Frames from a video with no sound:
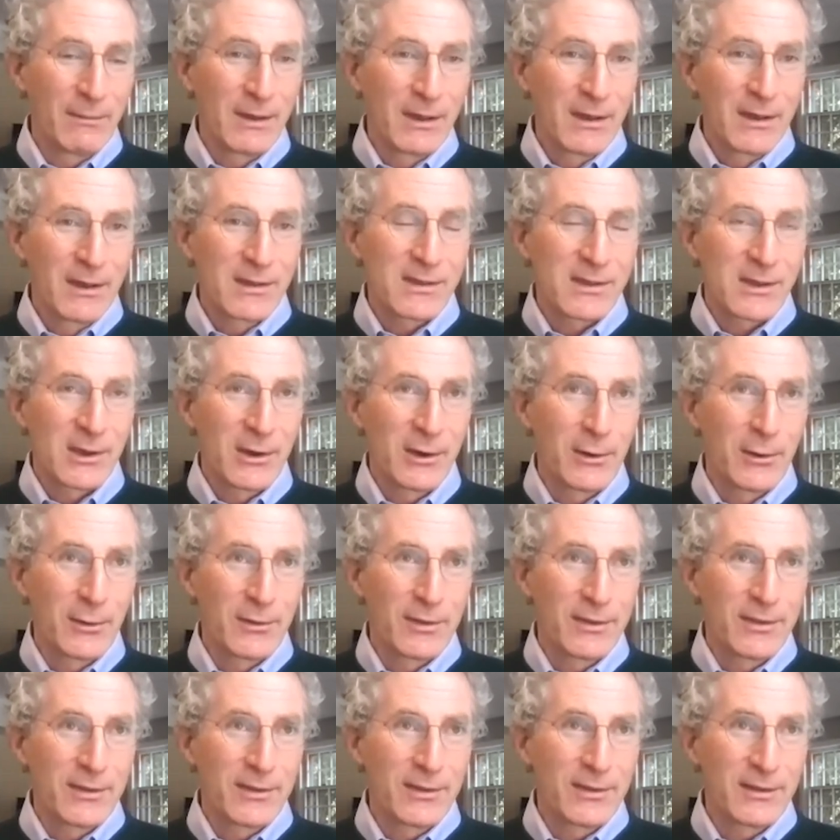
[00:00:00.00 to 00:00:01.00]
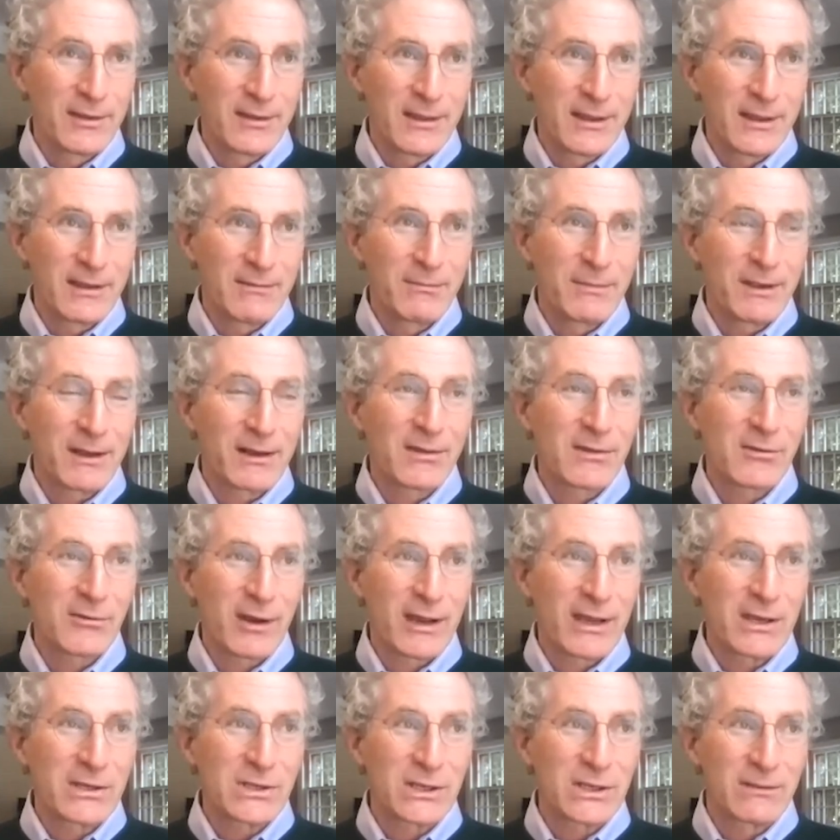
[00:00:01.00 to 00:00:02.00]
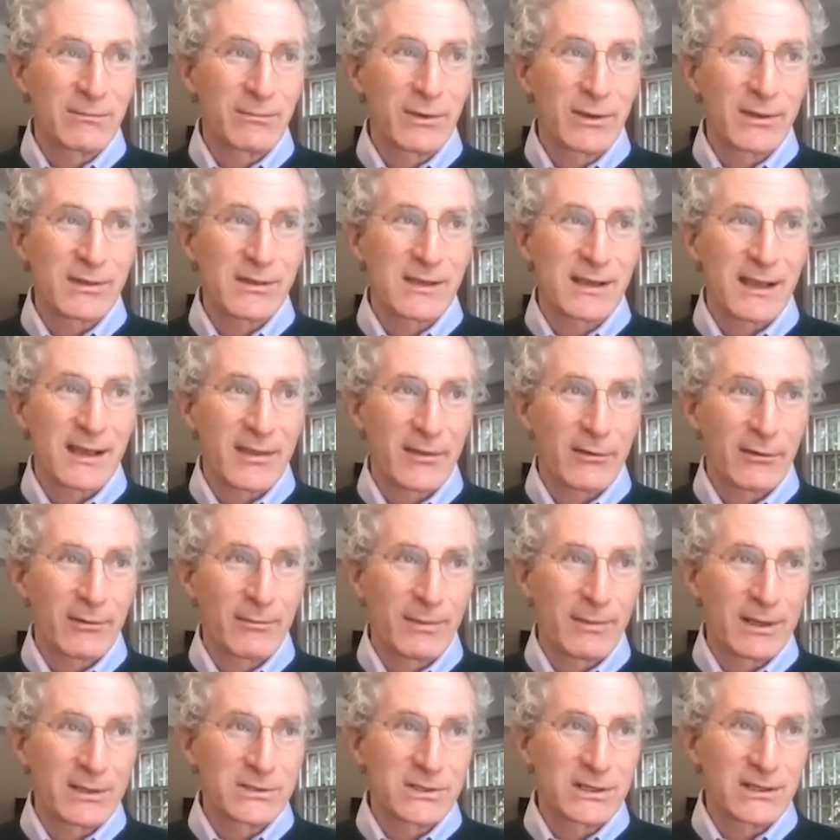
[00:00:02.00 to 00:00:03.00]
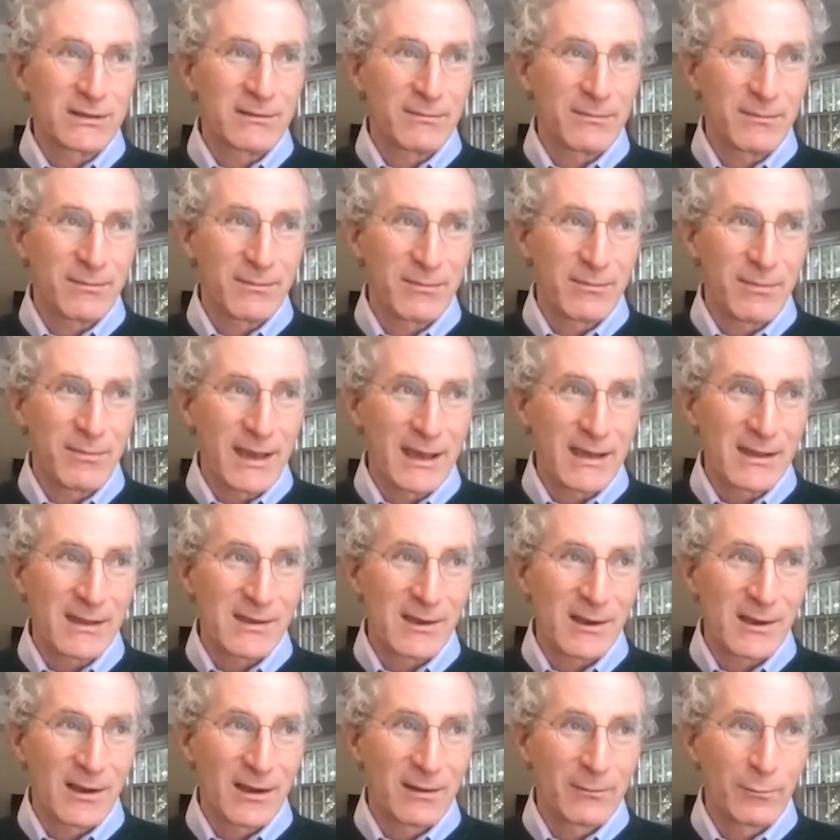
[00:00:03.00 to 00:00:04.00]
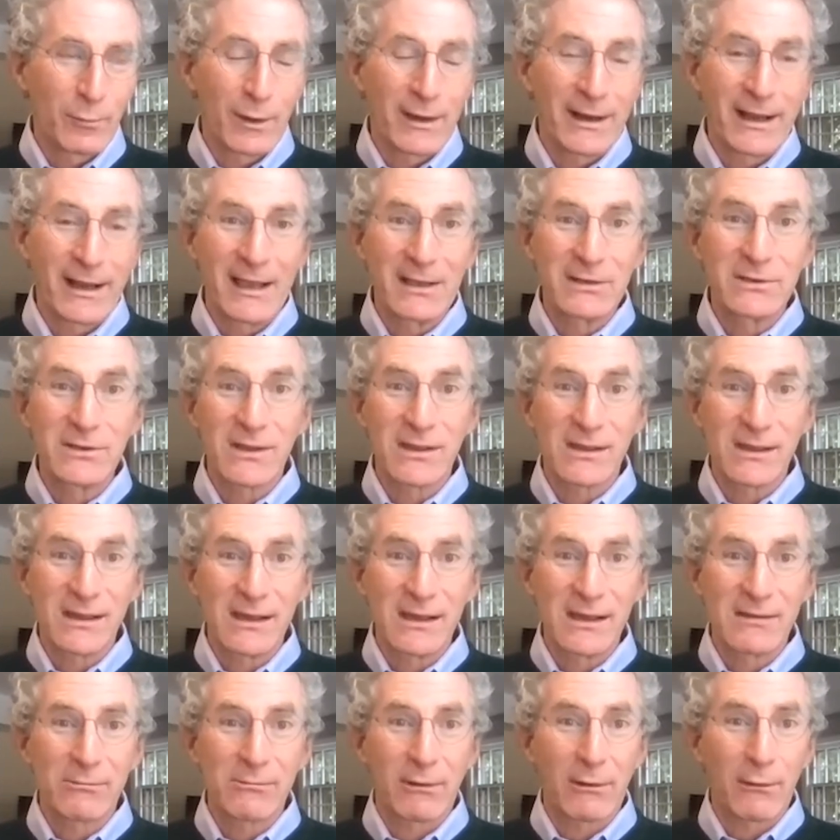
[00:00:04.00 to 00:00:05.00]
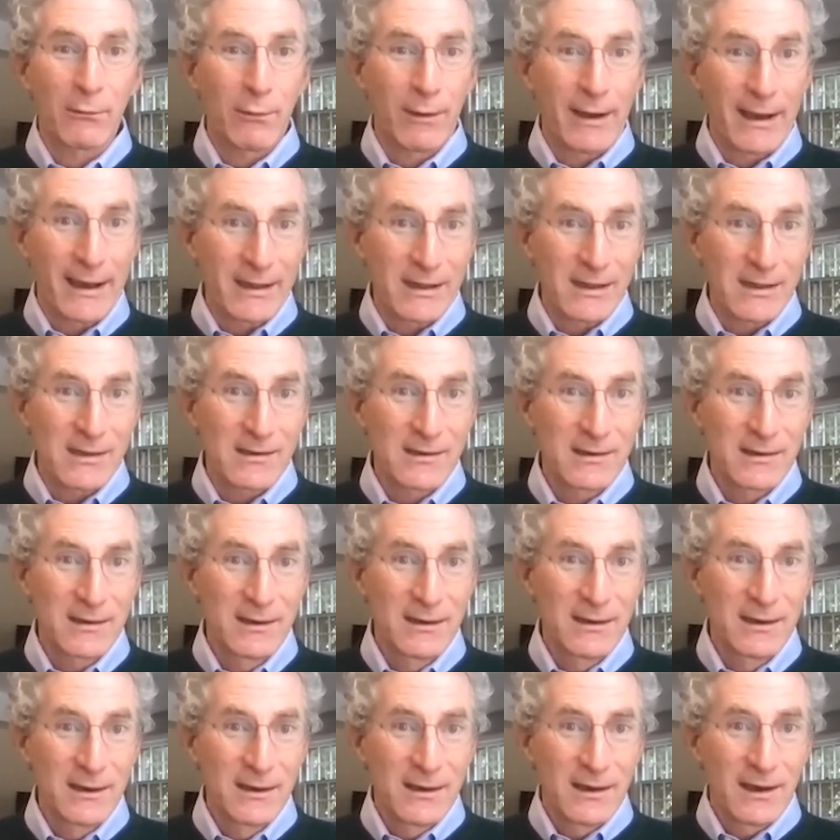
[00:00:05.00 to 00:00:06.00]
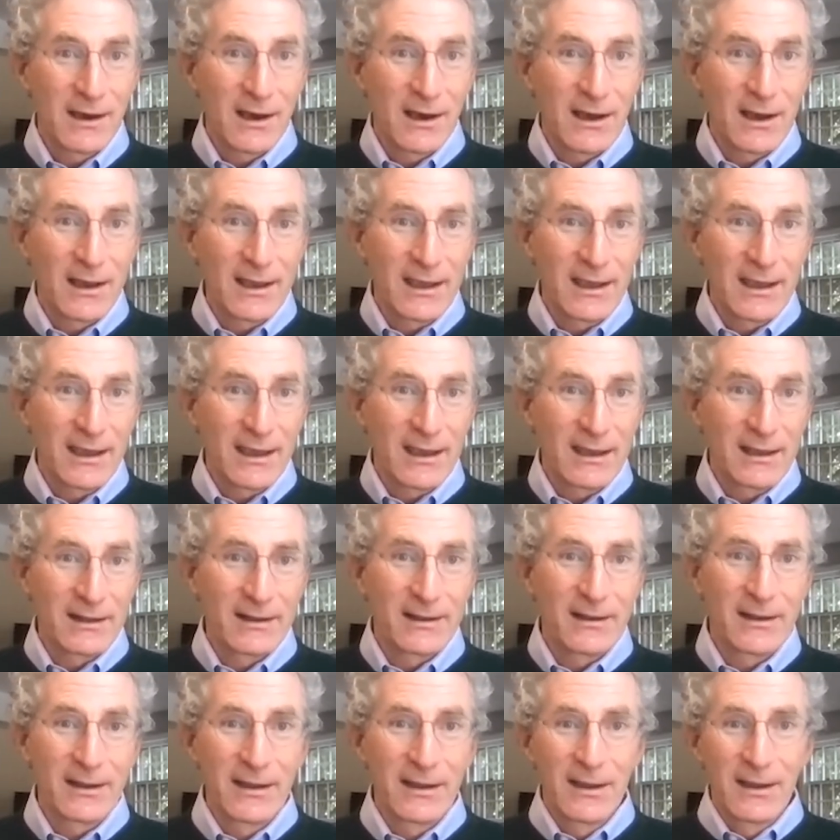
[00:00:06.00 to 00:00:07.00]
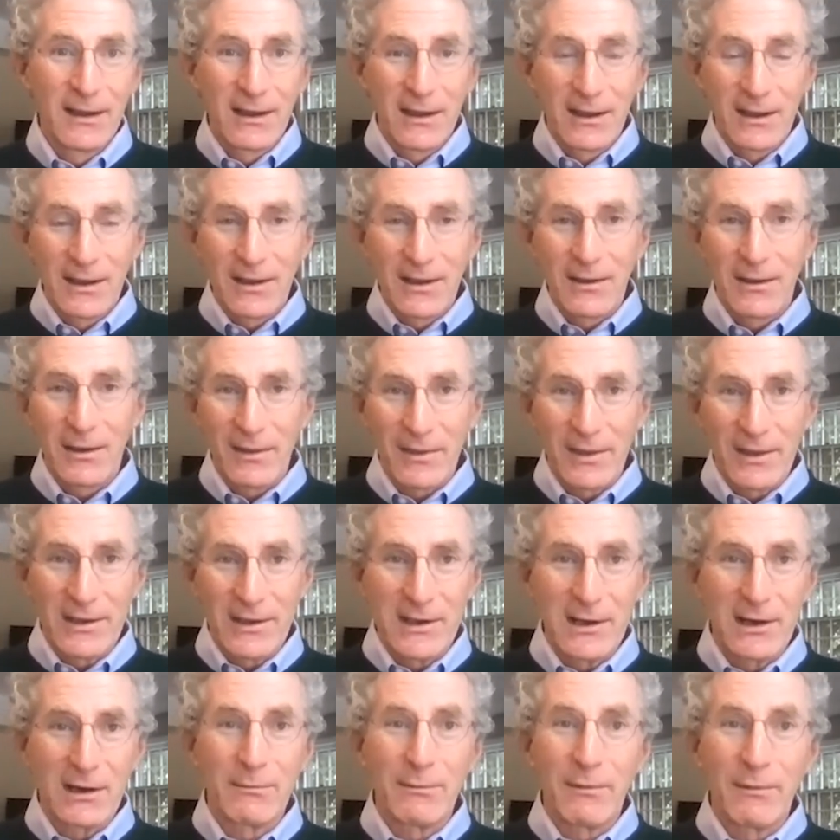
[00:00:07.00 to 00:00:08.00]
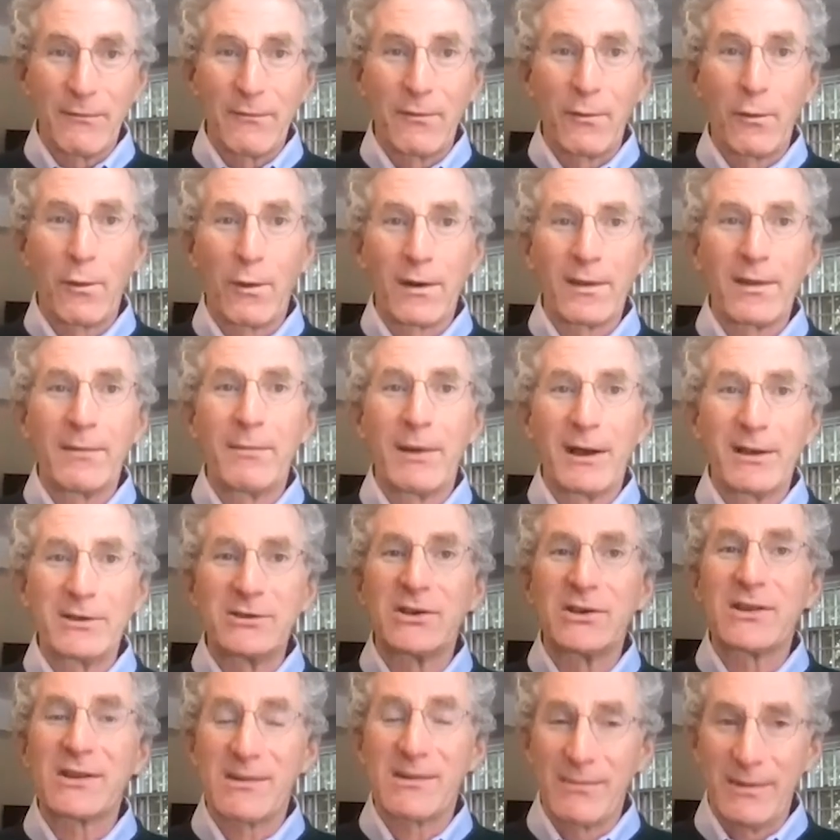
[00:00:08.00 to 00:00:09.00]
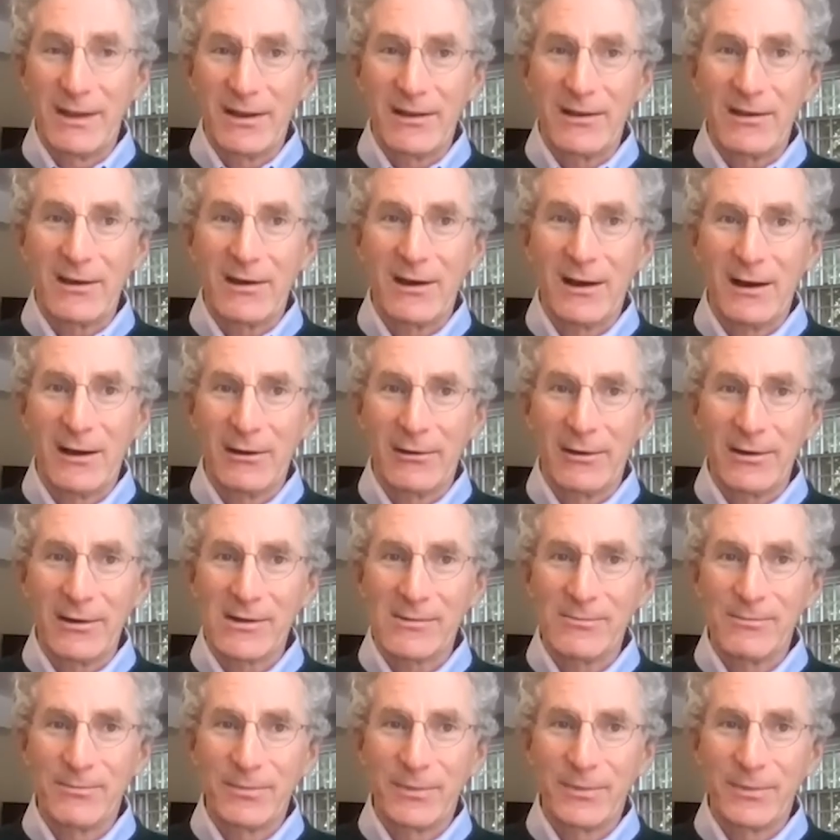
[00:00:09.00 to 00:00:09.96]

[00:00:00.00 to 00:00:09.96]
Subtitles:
So the administration puts together a budget based on what agencies request in the year before the budget's submitted to Congress.